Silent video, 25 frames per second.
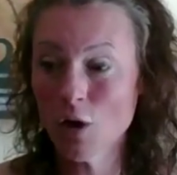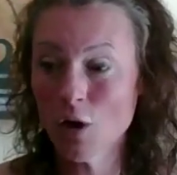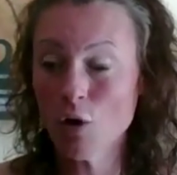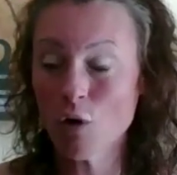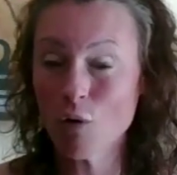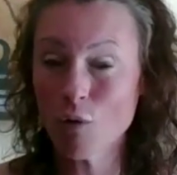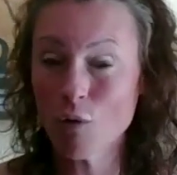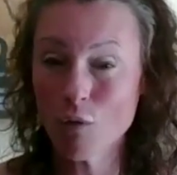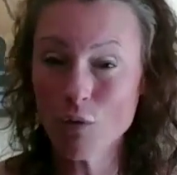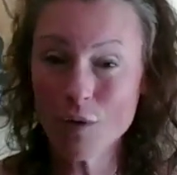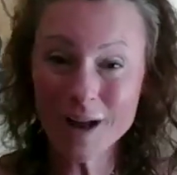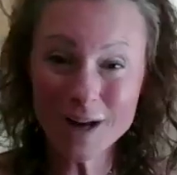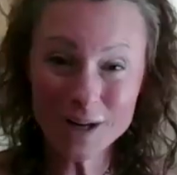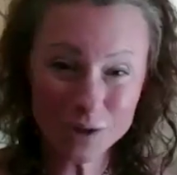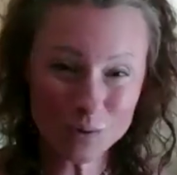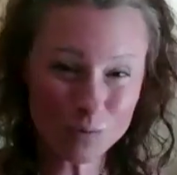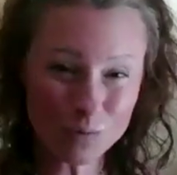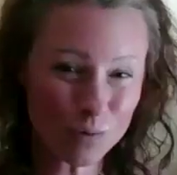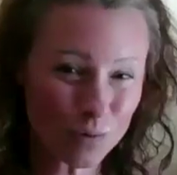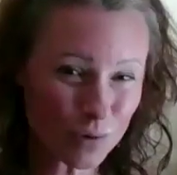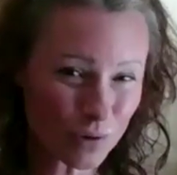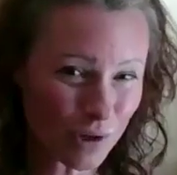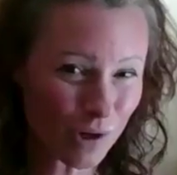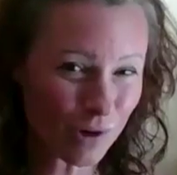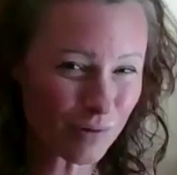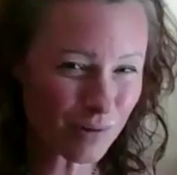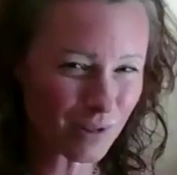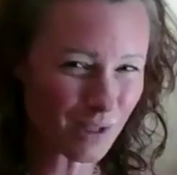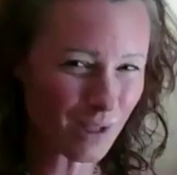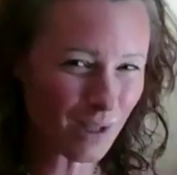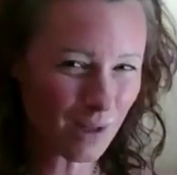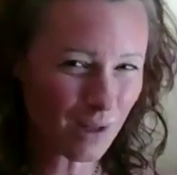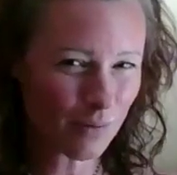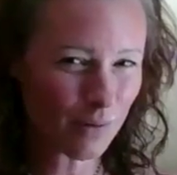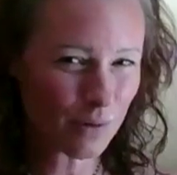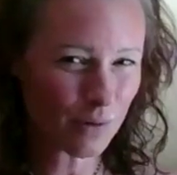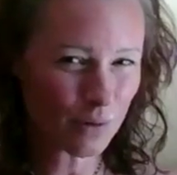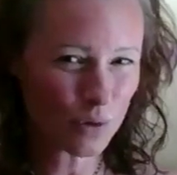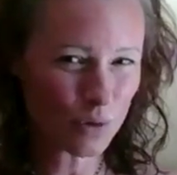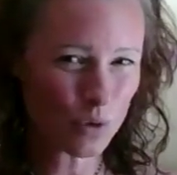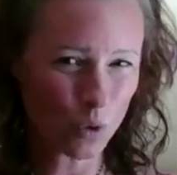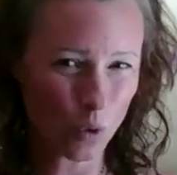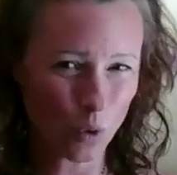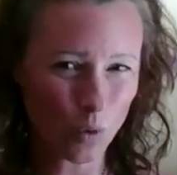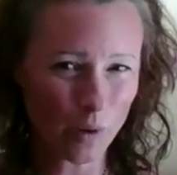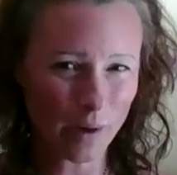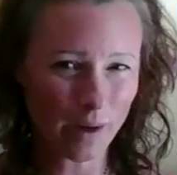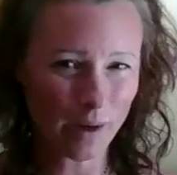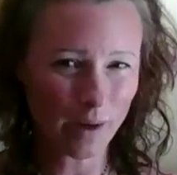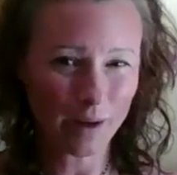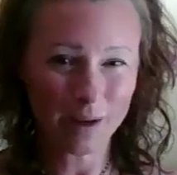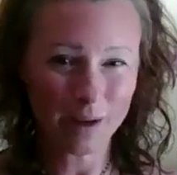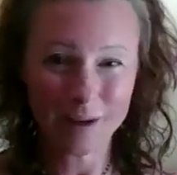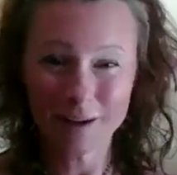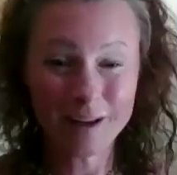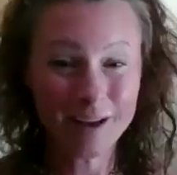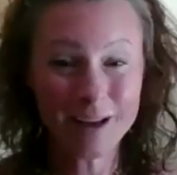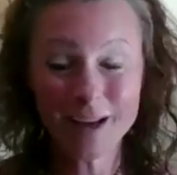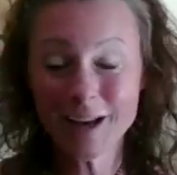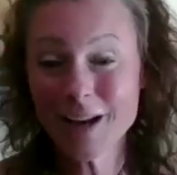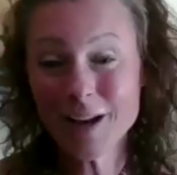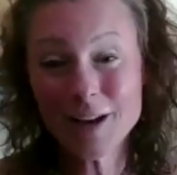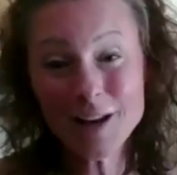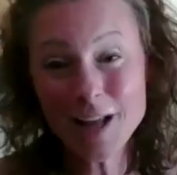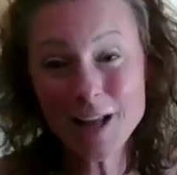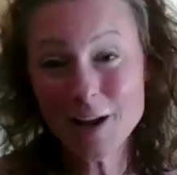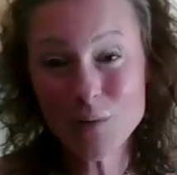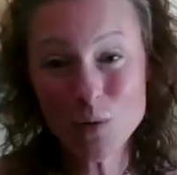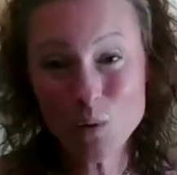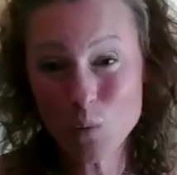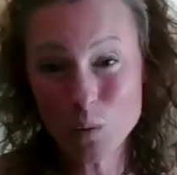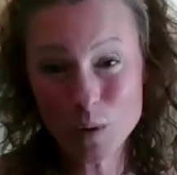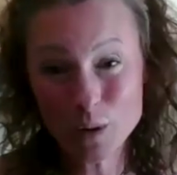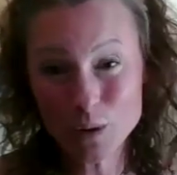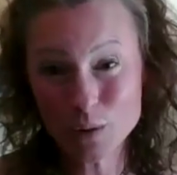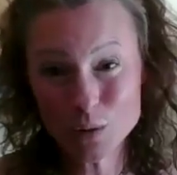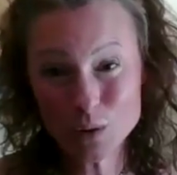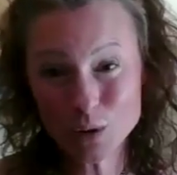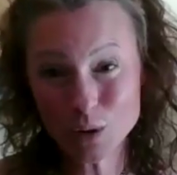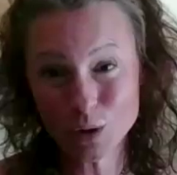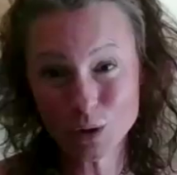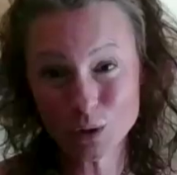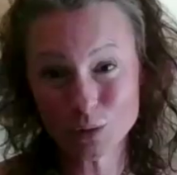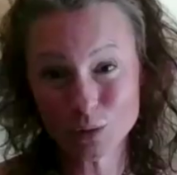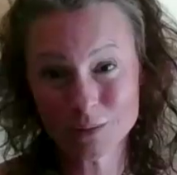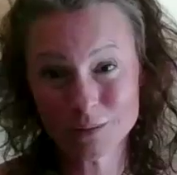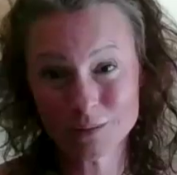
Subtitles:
of that's what's going to give us joy. It never will do.